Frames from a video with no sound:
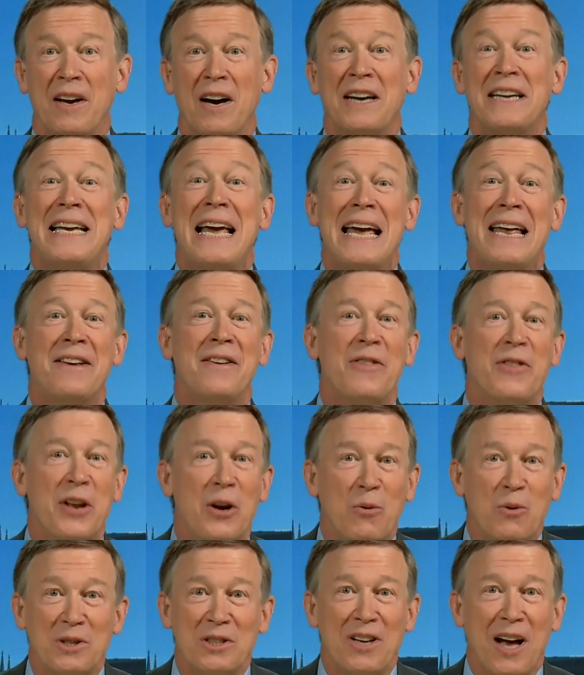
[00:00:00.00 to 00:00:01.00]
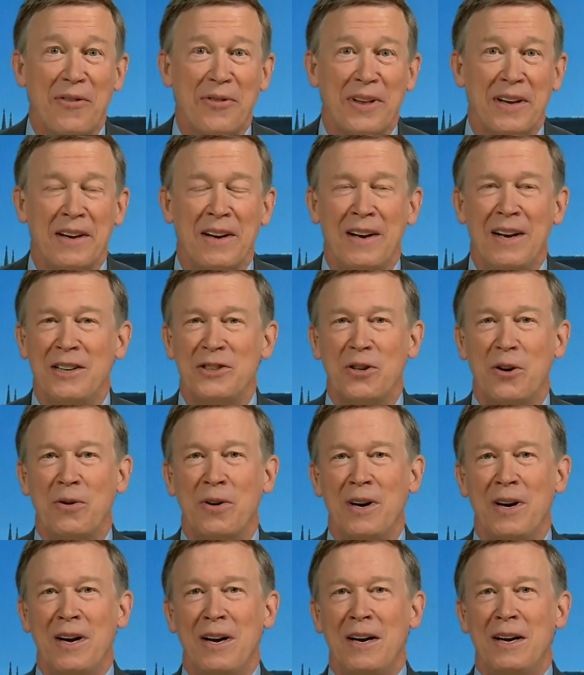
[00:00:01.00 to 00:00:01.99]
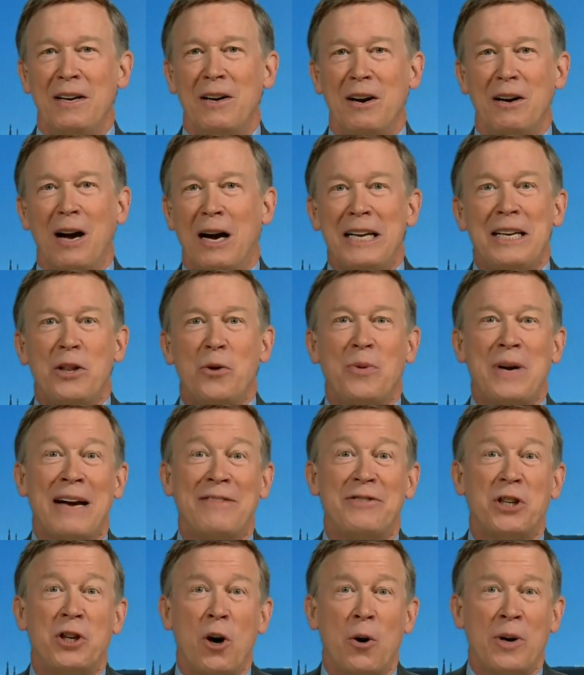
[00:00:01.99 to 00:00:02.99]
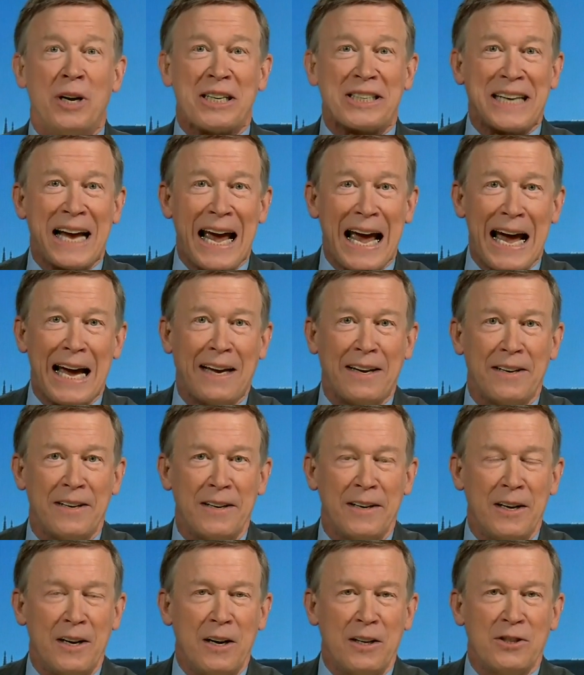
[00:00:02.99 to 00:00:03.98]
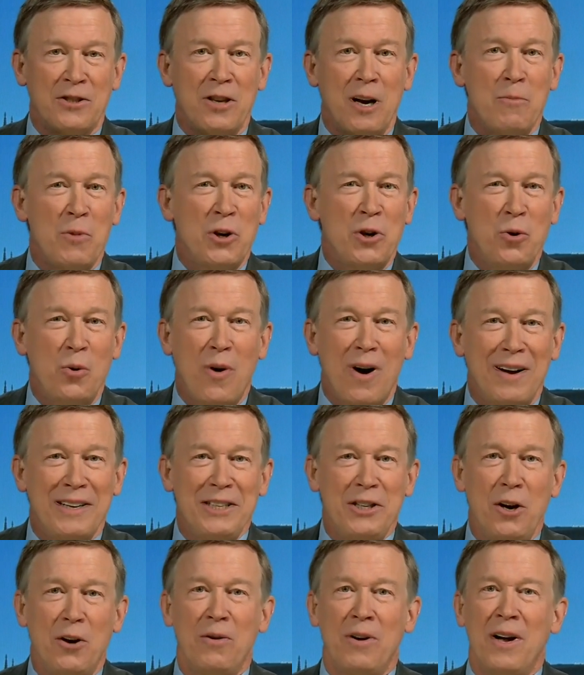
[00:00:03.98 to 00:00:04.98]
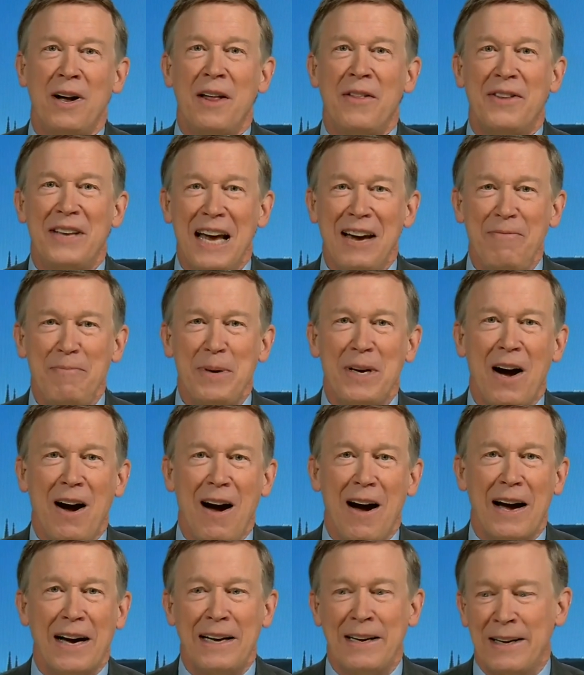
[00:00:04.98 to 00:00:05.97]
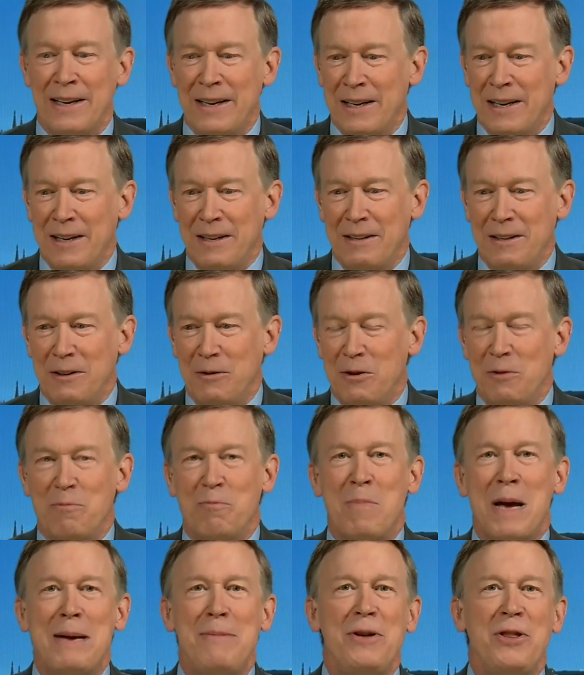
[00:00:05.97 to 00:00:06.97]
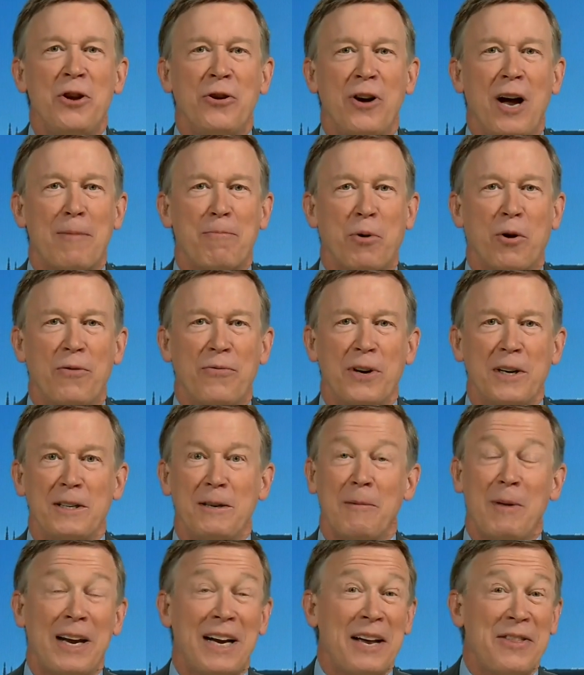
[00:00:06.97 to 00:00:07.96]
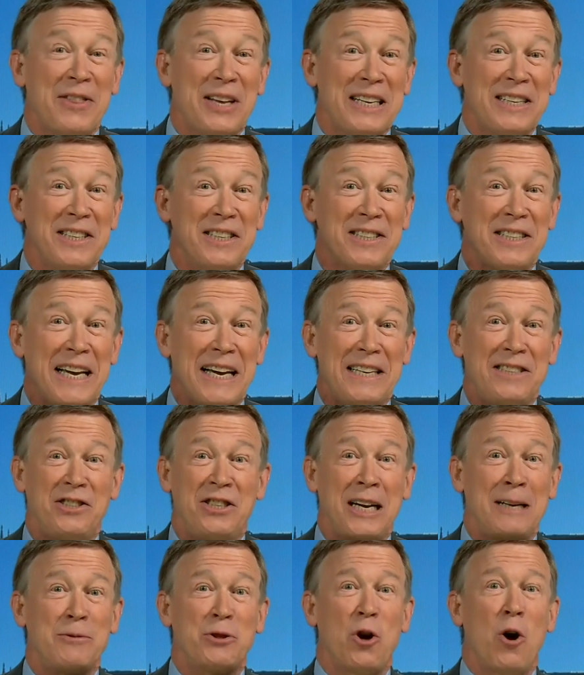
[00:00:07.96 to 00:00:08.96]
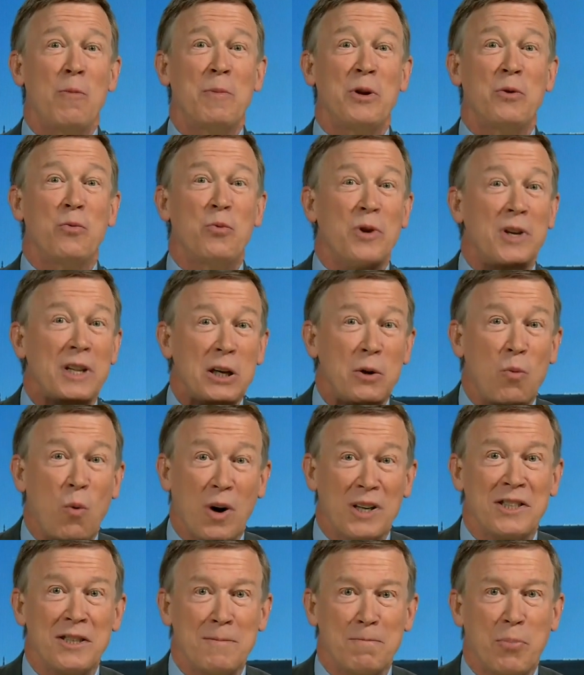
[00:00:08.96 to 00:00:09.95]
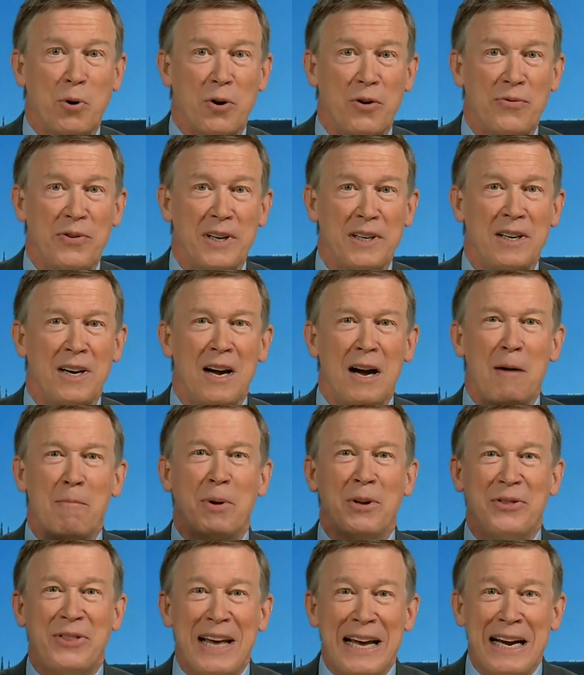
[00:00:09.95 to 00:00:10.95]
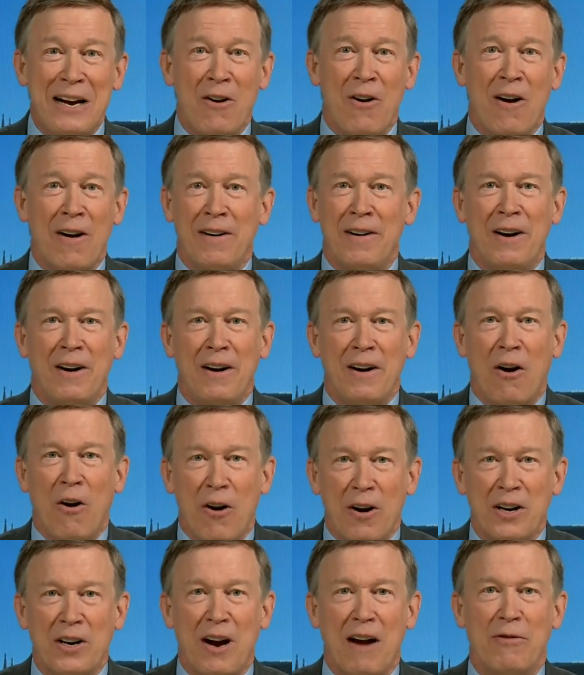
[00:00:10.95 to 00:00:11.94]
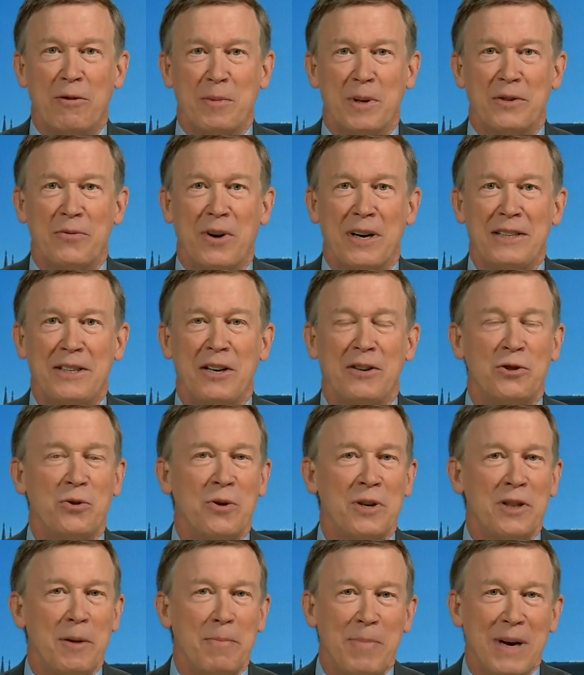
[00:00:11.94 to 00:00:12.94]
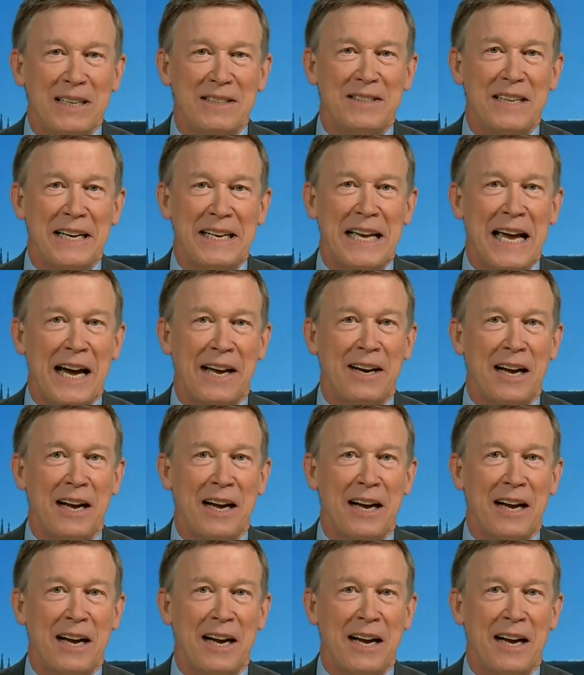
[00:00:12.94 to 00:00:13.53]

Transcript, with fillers: Again, there was nothing. So uh, either we have to go and attack someone who, you know, the FBI, maybe they're not perfect. And I think in this case, James Comey really wasn't perfect, but they are our government, right? They're doing the best they can.